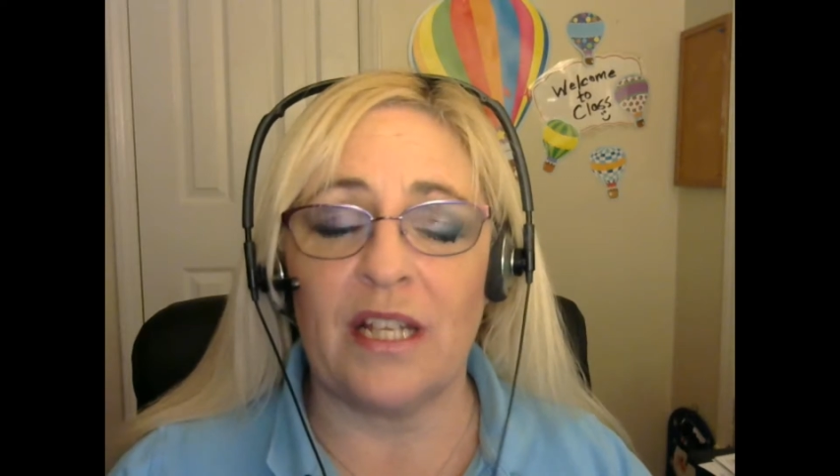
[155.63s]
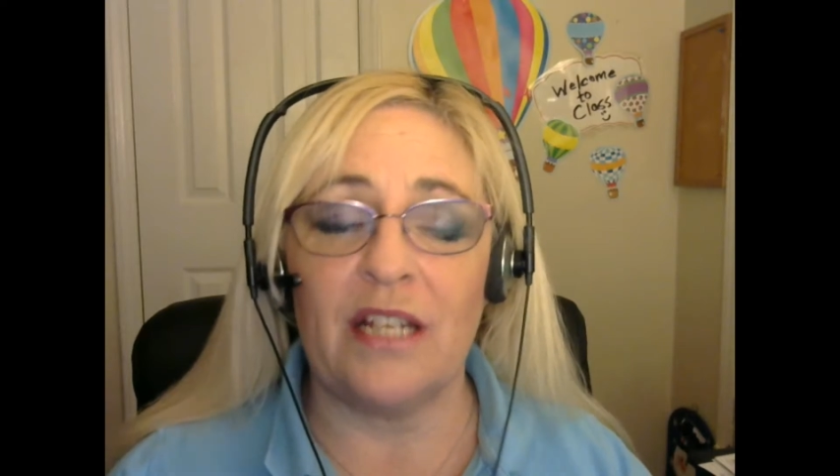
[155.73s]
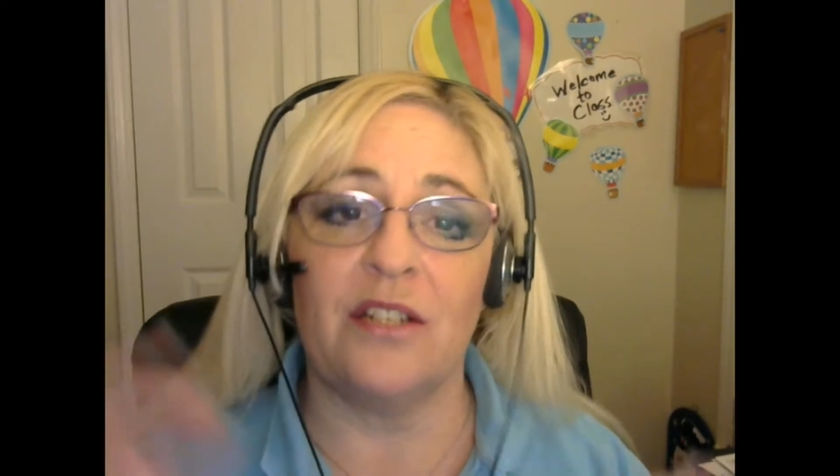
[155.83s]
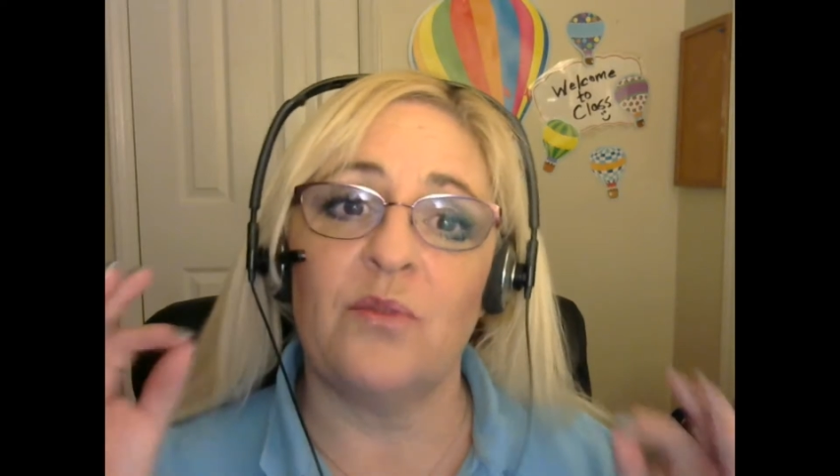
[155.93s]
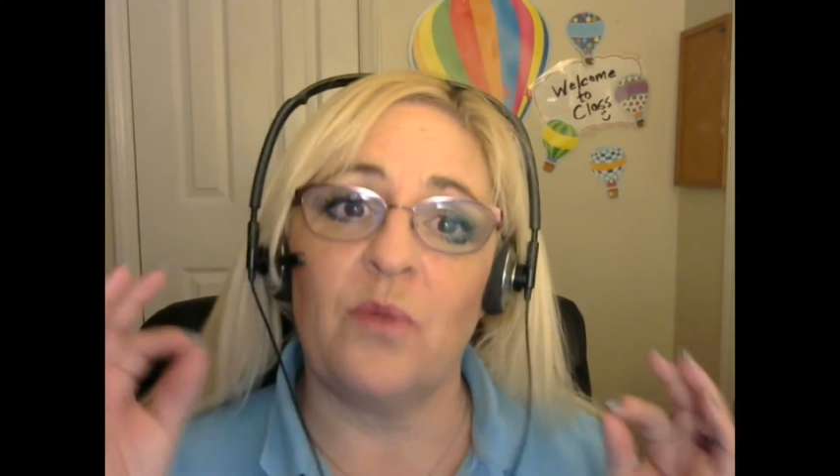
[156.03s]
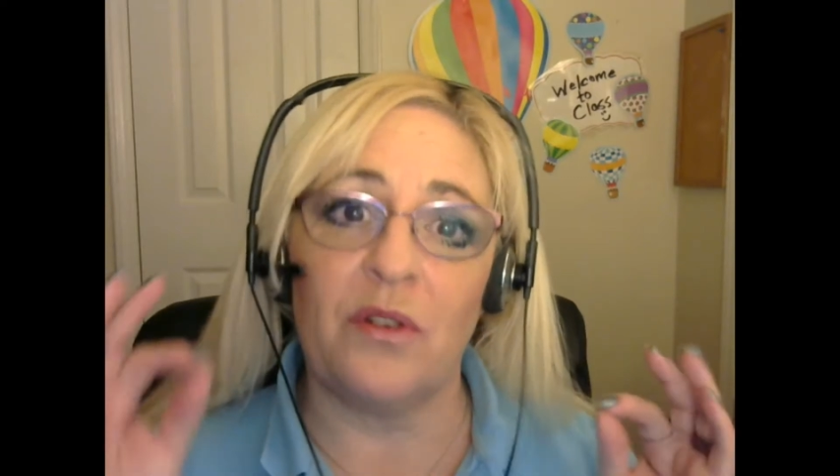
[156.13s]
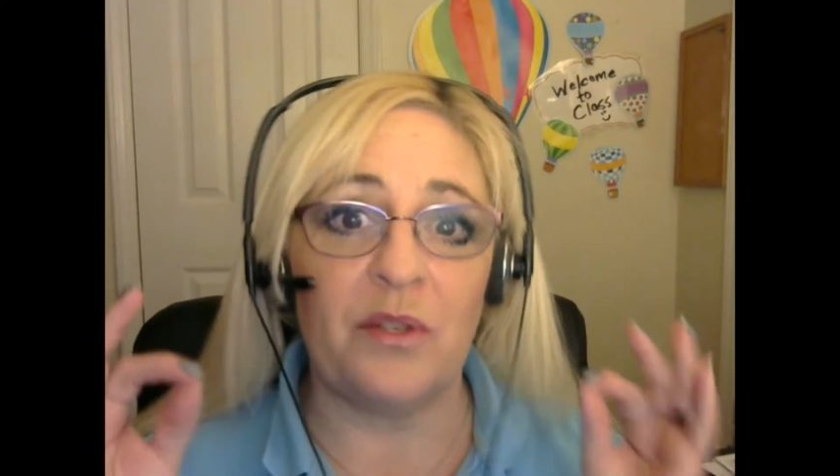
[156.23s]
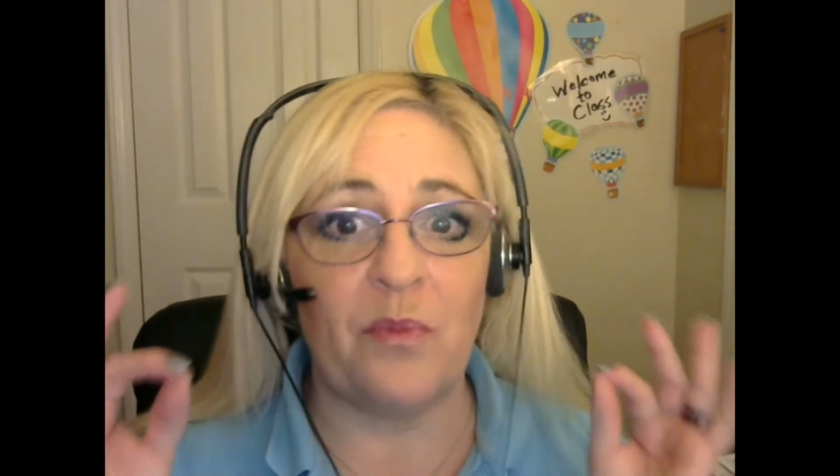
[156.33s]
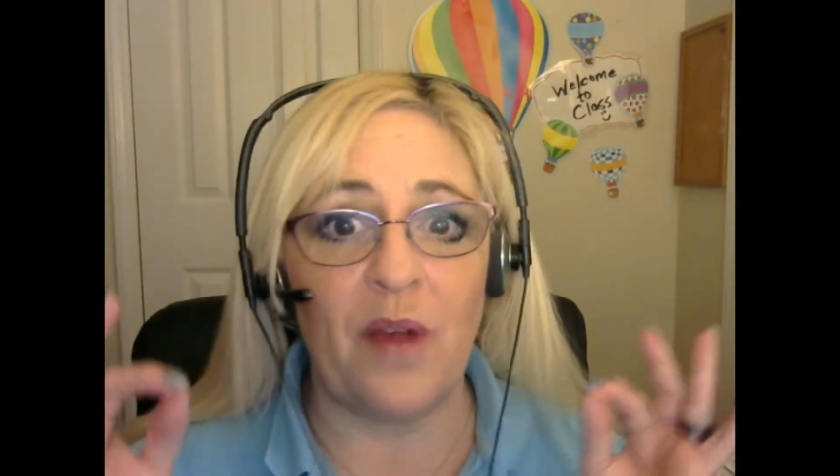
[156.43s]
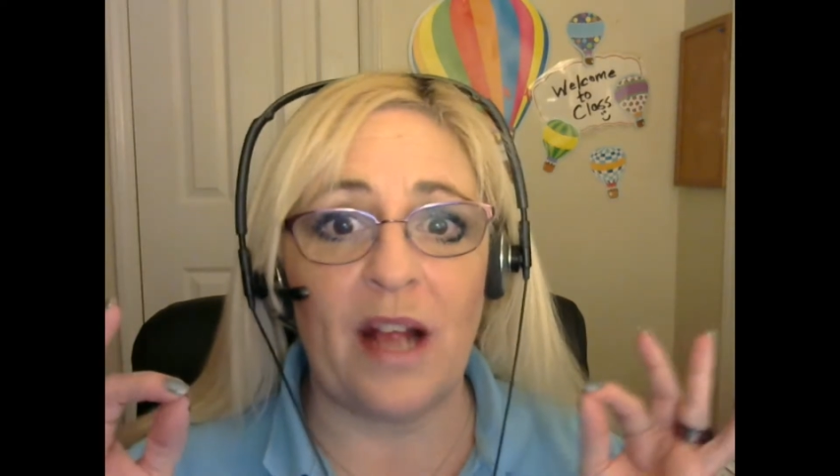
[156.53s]
They just want
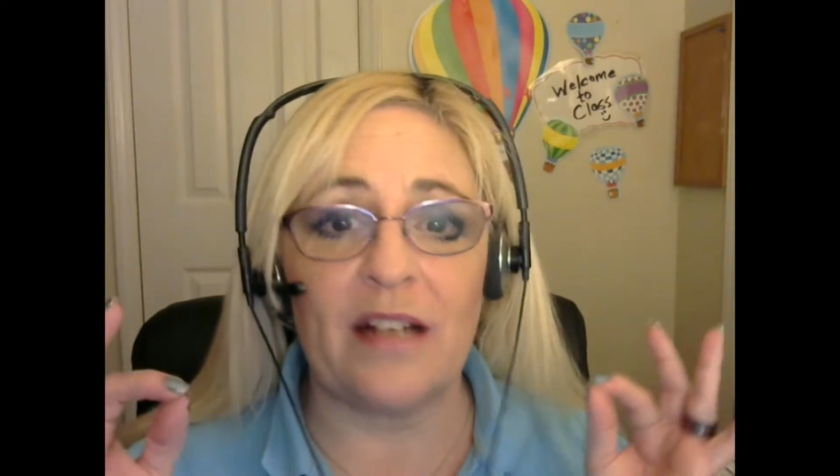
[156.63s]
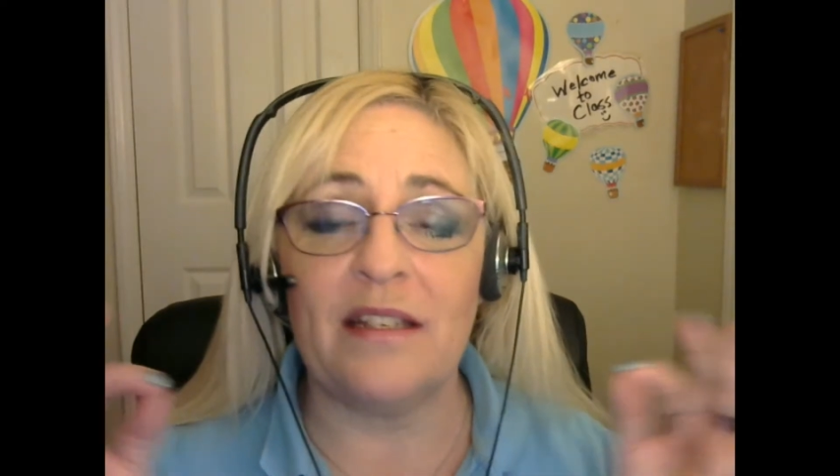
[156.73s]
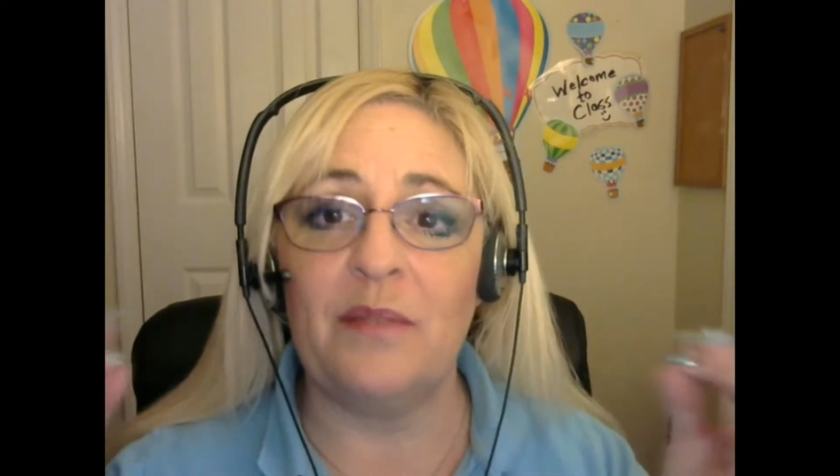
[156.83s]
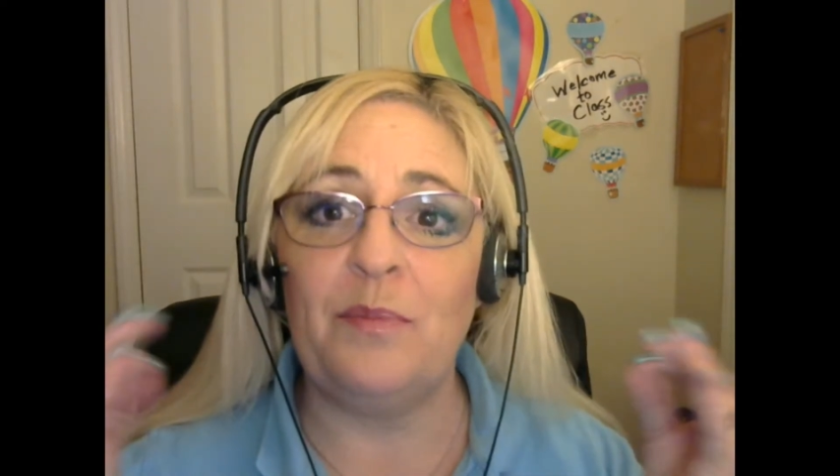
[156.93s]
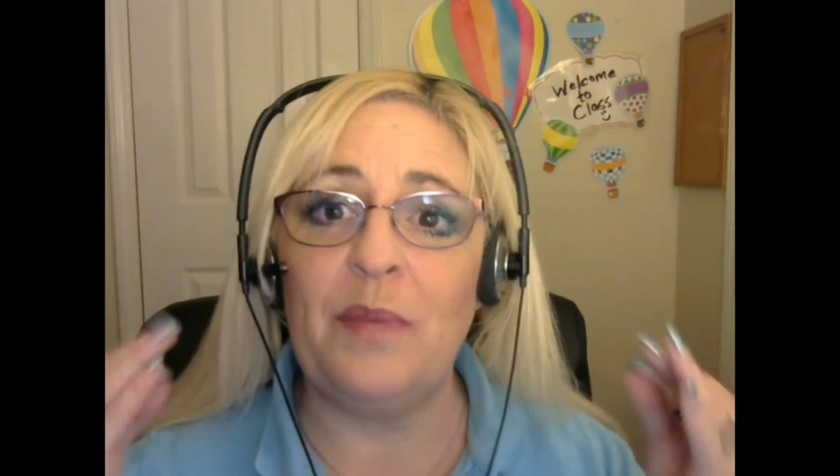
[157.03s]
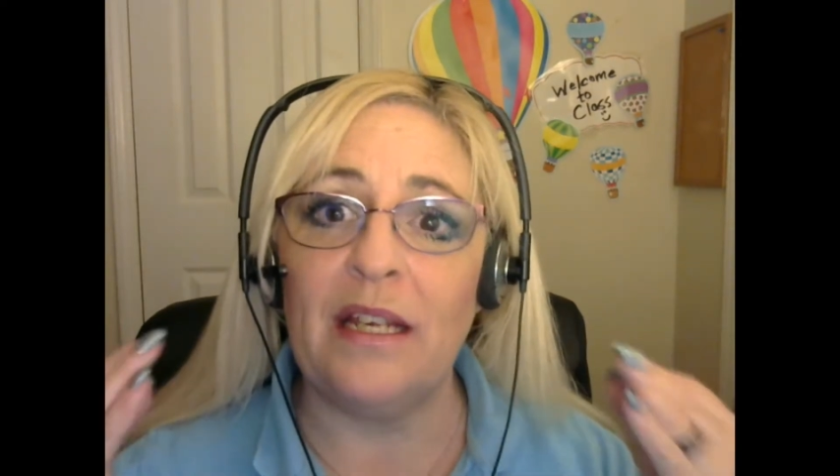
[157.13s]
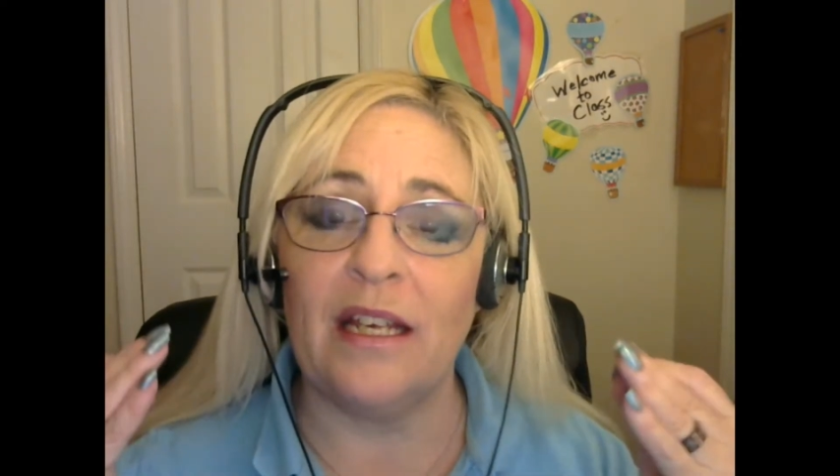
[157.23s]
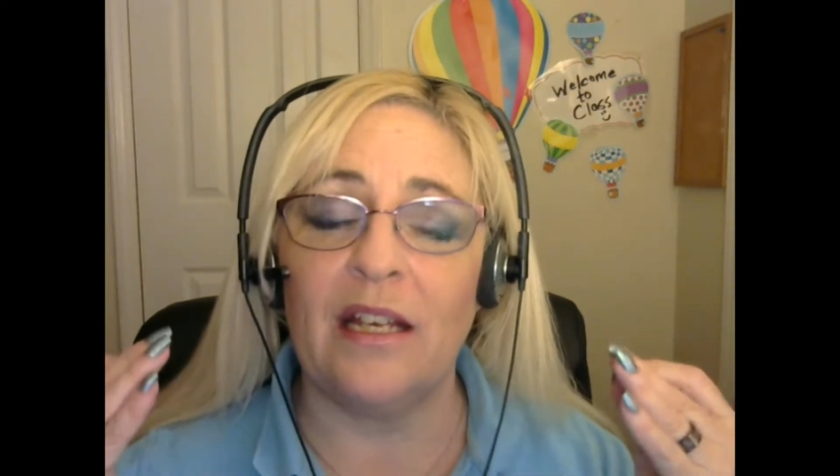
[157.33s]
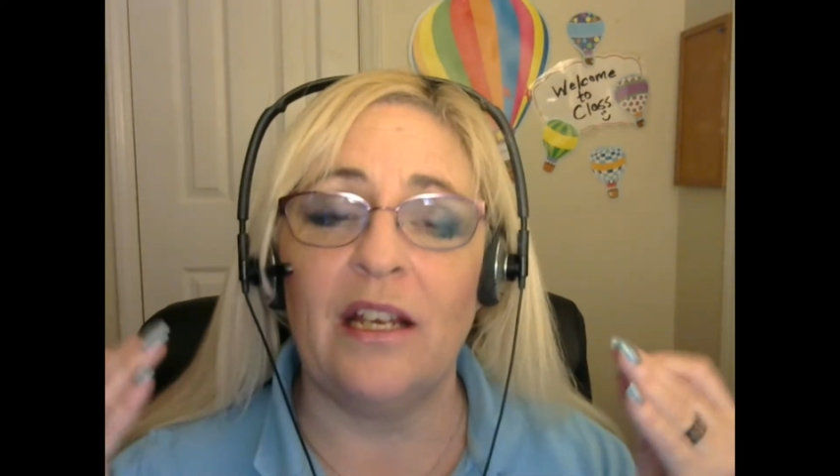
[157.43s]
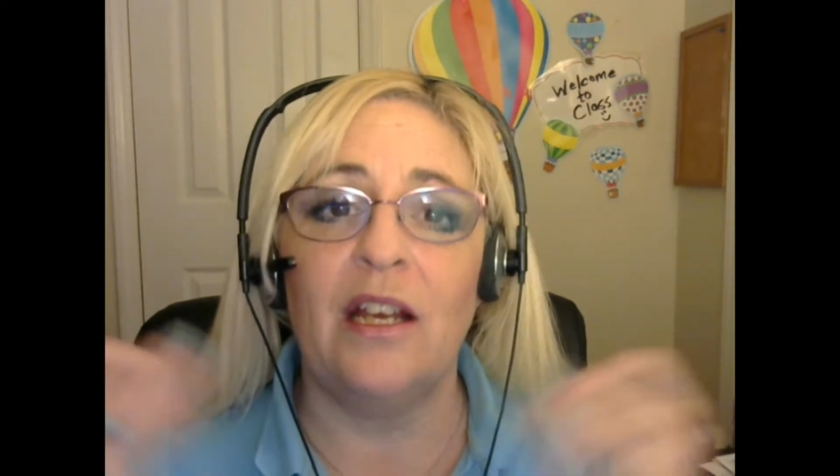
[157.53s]
to practice speaking